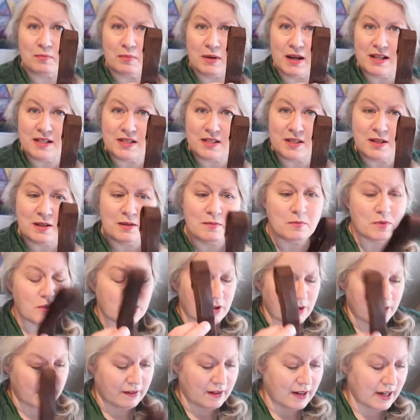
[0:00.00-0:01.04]
bought some,
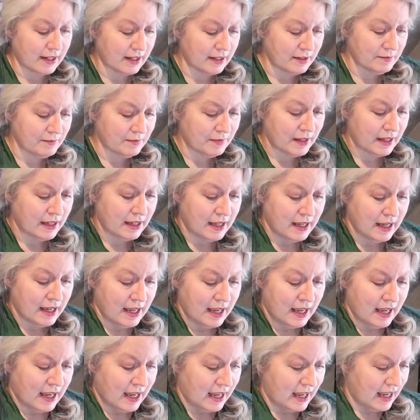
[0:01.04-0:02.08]
so I've got it.
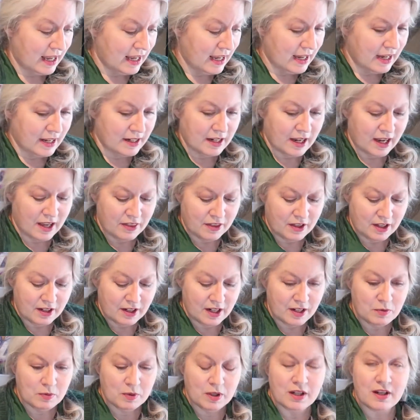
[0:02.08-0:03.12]
And I thought
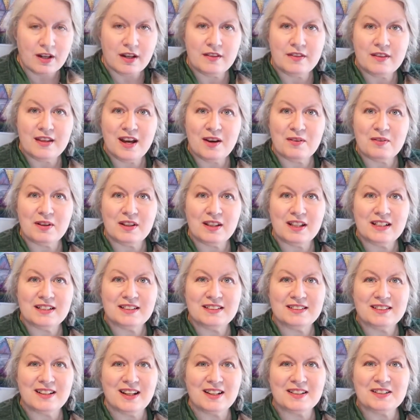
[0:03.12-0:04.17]
I'd work on that while I
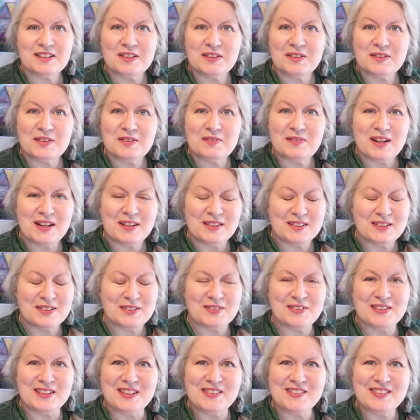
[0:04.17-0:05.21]
talk to you about the
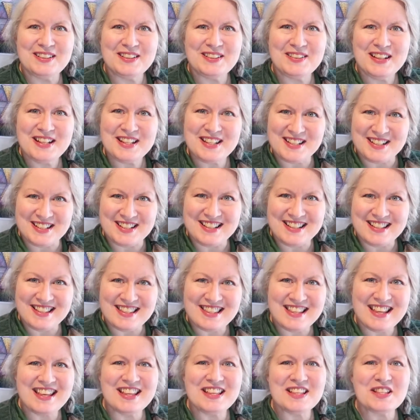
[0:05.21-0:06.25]
21
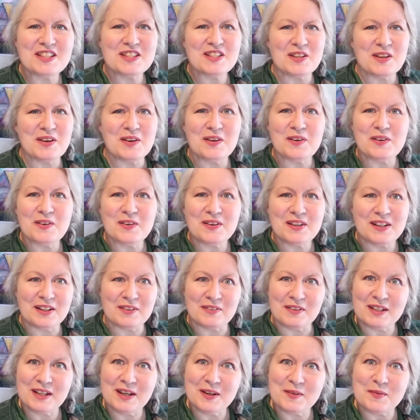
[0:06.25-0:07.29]
questions. So here
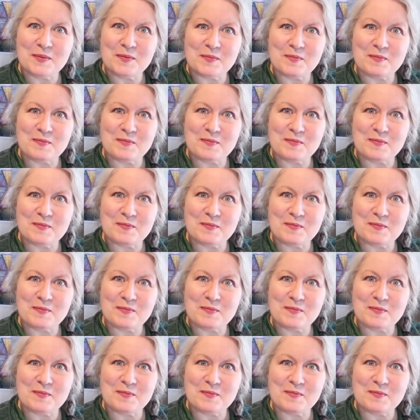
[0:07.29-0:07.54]
we go.